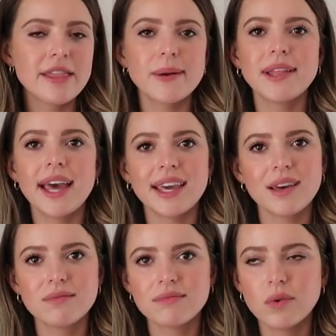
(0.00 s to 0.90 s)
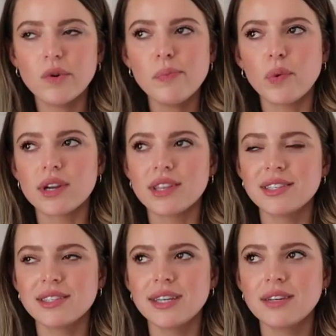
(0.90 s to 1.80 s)
they're like, we're bored of
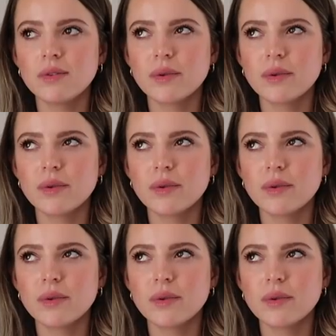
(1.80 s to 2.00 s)
this scene.